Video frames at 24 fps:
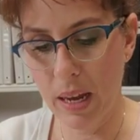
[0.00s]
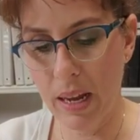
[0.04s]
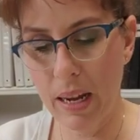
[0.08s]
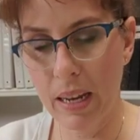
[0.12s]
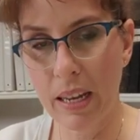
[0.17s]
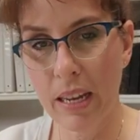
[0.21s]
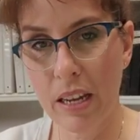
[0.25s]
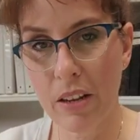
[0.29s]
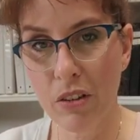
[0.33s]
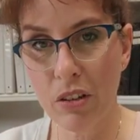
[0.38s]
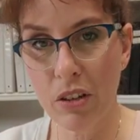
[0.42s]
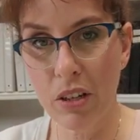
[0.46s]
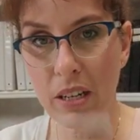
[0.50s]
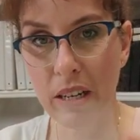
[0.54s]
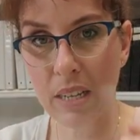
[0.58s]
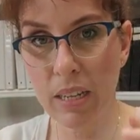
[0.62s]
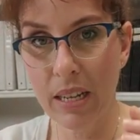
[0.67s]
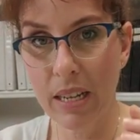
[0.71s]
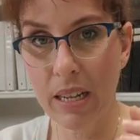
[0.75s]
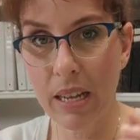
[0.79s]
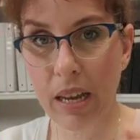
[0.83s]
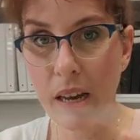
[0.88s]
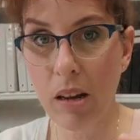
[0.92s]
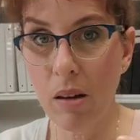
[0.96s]
Again, you're going to
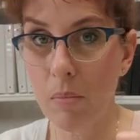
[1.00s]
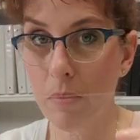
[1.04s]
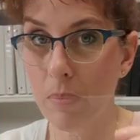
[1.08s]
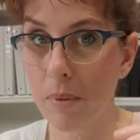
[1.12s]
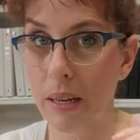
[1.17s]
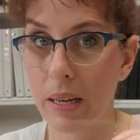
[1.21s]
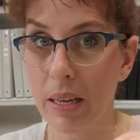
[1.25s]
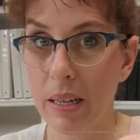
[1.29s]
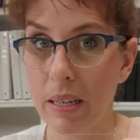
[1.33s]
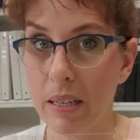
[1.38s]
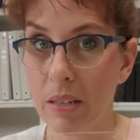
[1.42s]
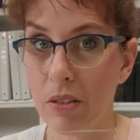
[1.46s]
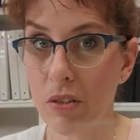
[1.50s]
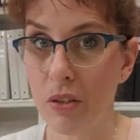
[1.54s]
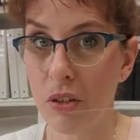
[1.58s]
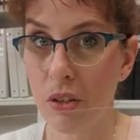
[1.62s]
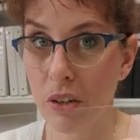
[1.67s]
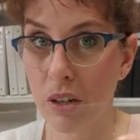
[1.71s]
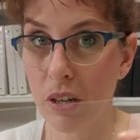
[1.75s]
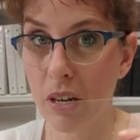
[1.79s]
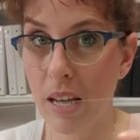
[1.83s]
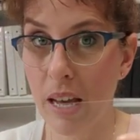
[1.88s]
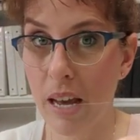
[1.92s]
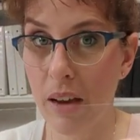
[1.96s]
need help because
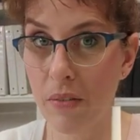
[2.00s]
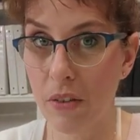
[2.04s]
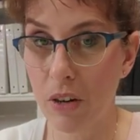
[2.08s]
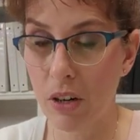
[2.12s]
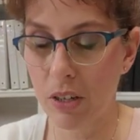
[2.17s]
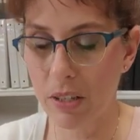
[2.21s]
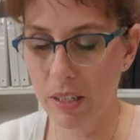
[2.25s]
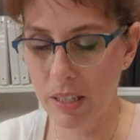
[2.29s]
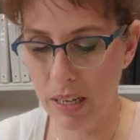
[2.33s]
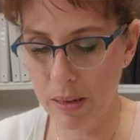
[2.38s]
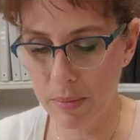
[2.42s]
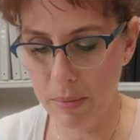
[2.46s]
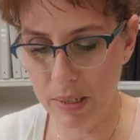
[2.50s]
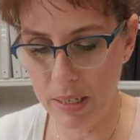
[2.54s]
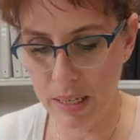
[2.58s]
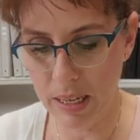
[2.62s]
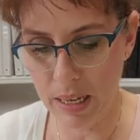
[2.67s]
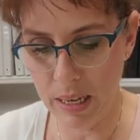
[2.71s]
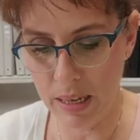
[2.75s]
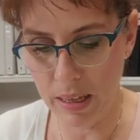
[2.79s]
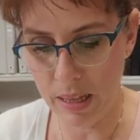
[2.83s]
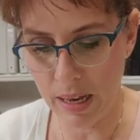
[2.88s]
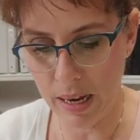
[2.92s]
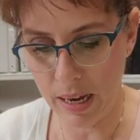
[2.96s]
you're going to have a hard time
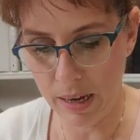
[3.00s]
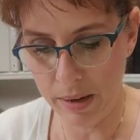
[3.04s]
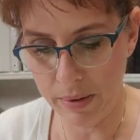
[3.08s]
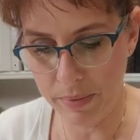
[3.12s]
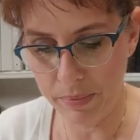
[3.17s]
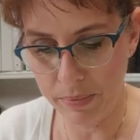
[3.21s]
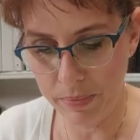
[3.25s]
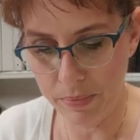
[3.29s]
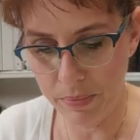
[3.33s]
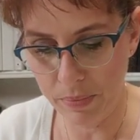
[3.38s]
seeing that,